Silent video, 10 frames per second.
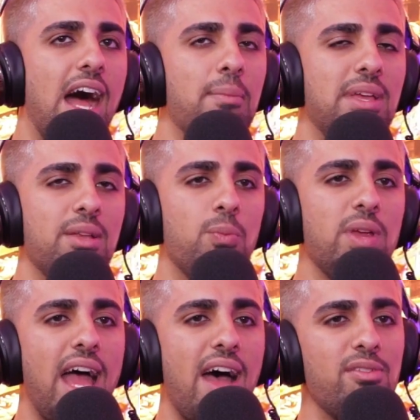I mean,
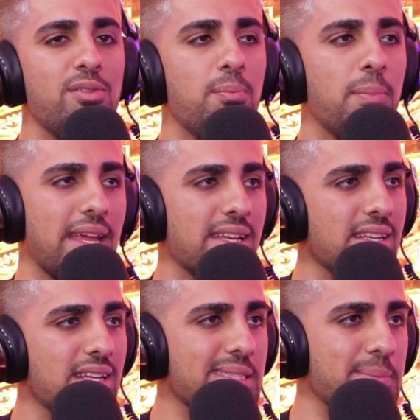we haven't made
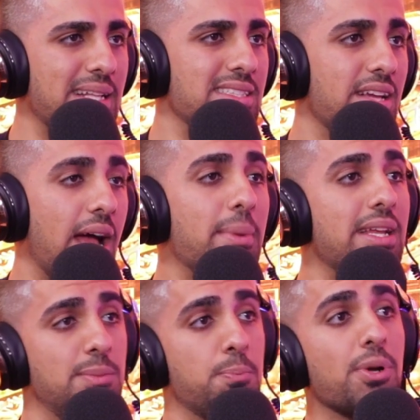it expensive. I
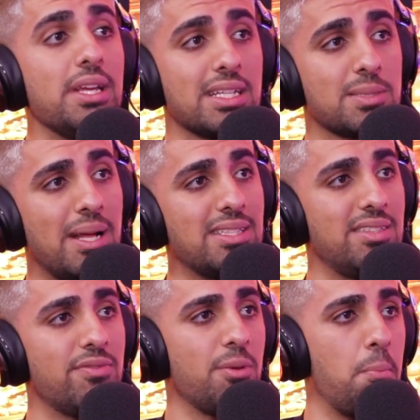mean, it's pretty
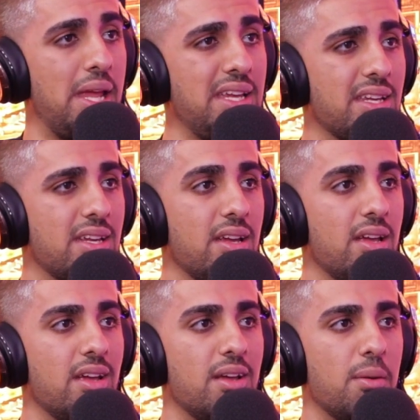expensive to make,